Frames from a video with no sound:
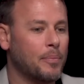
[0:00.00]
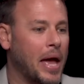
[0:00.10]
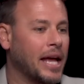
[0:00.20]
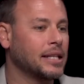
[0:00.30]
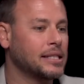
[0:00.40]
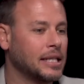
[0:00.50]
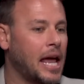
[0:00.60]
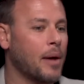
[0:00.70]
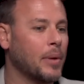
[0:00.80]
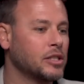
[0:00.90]
banks and
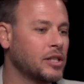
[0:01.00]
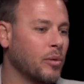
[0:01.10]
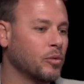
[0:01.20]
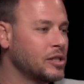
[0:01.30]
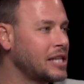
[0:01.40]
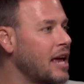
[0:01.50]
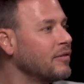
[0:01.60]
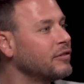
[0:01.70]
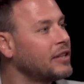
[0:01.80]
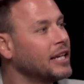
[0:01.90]
how much they will save
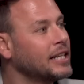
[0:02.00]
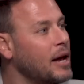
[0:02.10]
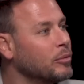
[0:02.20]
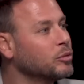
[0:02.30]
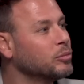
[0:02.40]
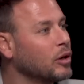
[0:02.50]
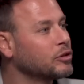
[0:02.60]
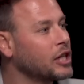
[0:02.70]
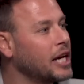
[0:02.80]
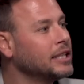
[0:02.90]
if they enabled
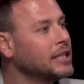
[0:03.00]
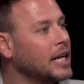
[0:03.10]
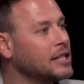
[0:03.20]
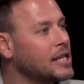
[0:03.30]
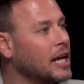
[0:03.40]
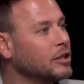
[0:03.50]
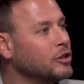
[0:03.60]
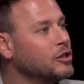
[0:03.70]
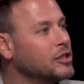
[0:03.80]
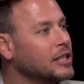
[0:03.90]
blockchain and started
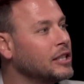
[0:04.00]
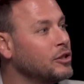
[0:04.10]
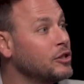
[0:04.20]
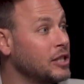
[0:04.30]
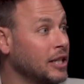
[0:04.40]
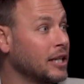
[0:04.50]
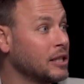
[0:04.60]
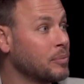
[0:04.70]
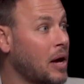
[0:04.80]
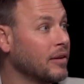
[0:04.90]
using it
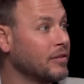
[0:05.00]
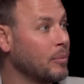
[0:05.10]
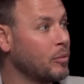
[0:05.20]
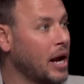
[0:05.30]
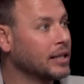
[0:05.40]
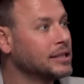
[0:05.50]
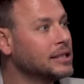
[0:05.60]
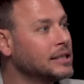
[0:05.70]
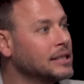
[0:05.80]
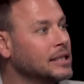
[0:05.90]
as part of their practice.